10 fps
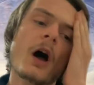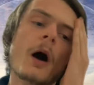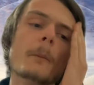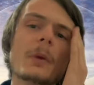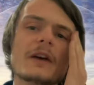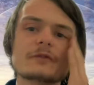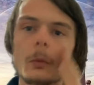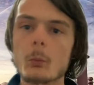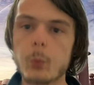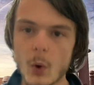But
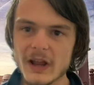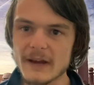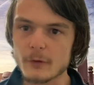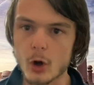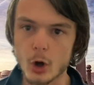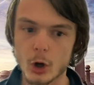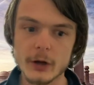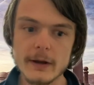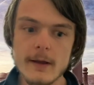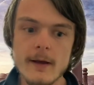from what I've
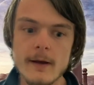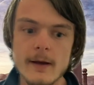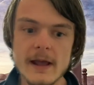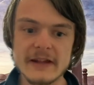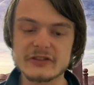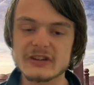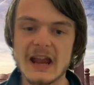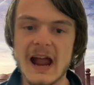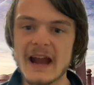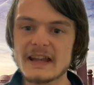heard, it's
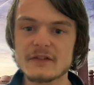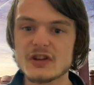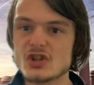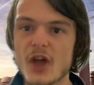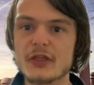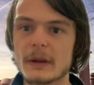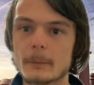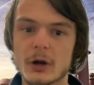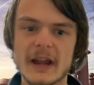kind of a nothing burger.